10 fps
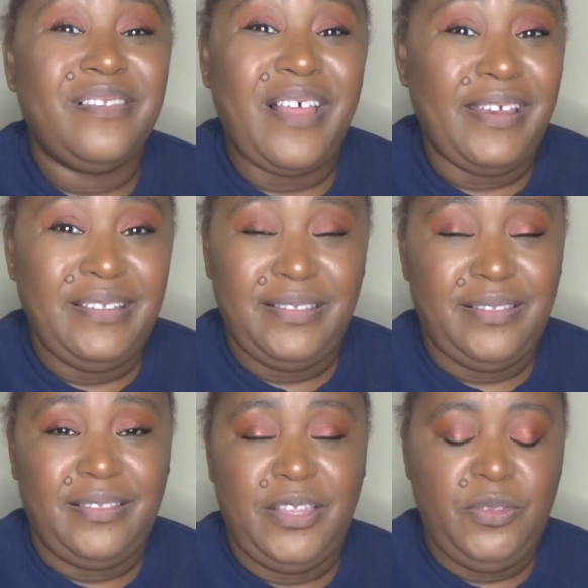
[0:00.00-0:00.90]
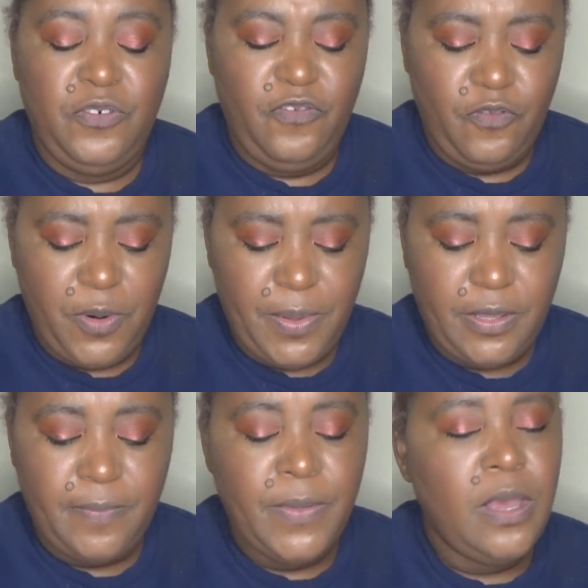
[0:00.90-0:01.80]
liked the new
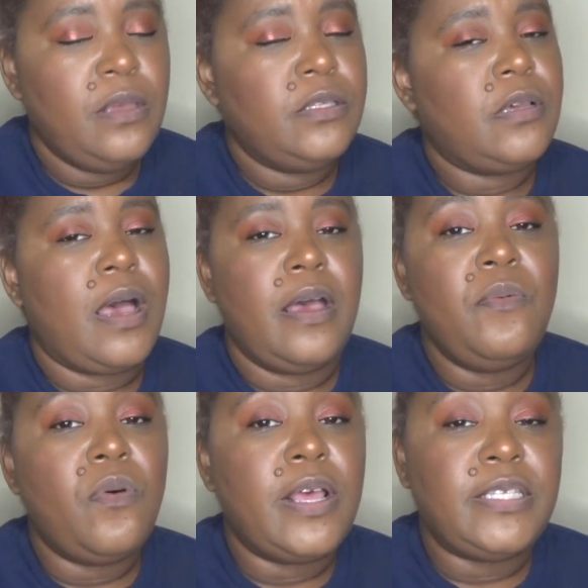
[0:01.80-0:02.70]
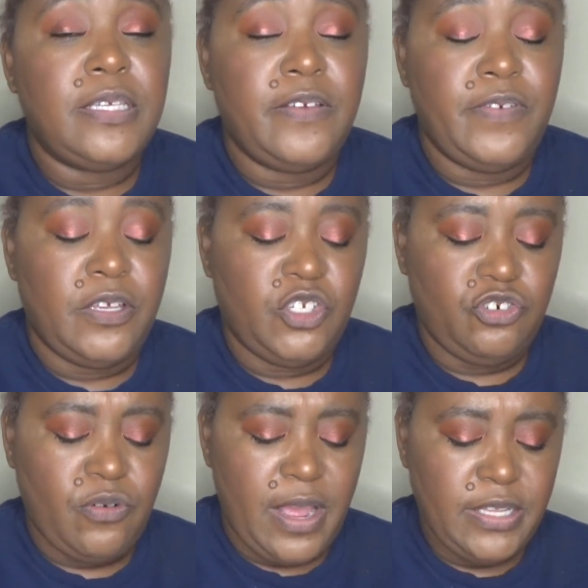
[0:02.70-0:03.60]
formula. So I wanted to give it a
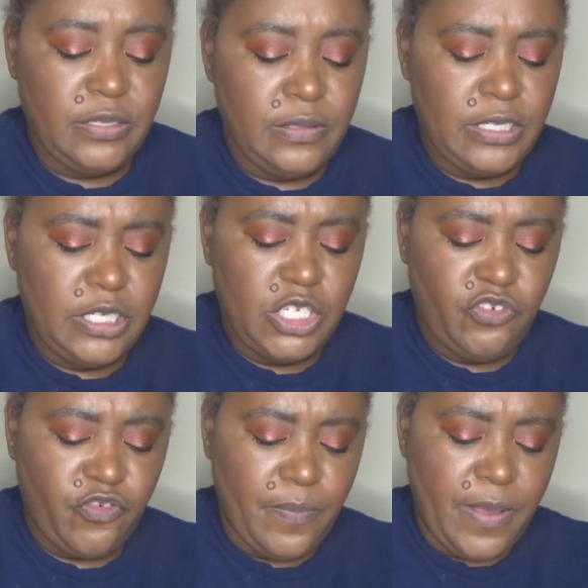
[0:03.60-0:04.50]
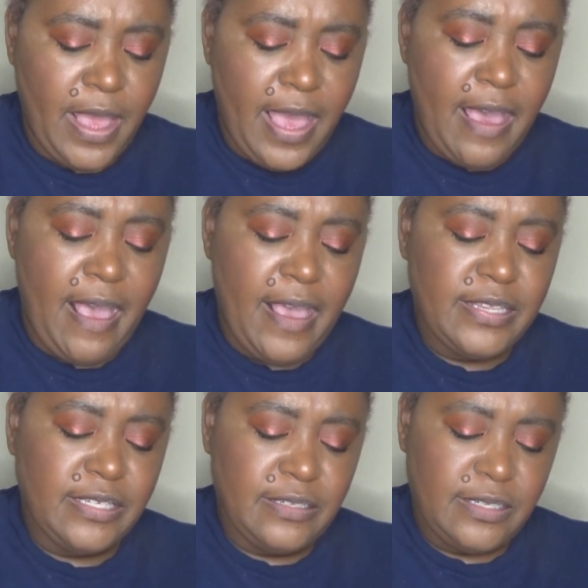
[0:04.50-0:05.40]
try. So this is from
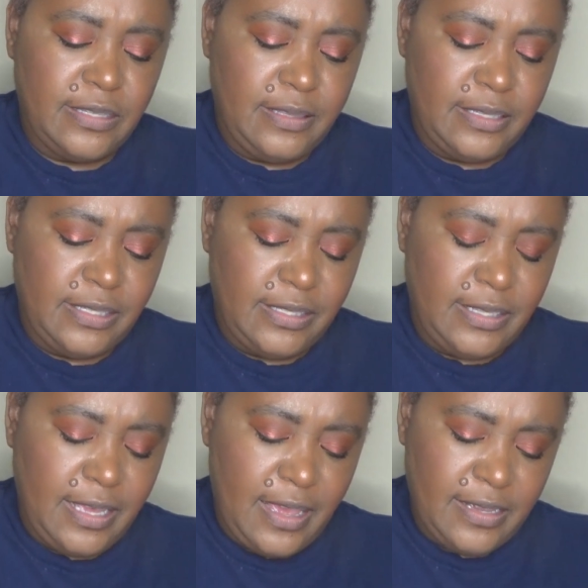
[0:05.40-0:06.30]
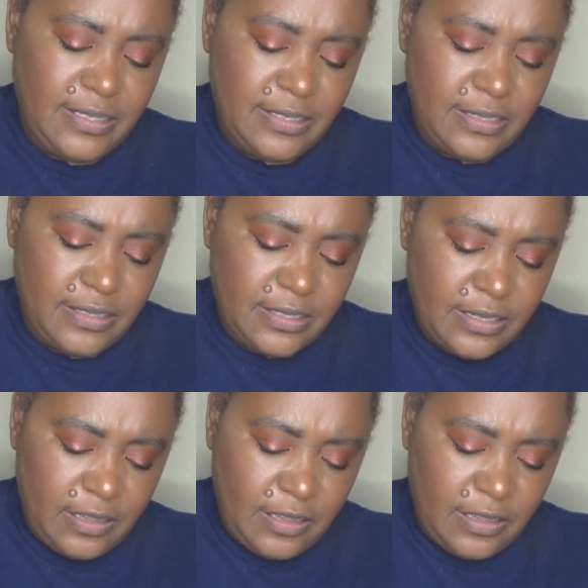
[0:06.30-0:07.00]
Essence. This is the Essence.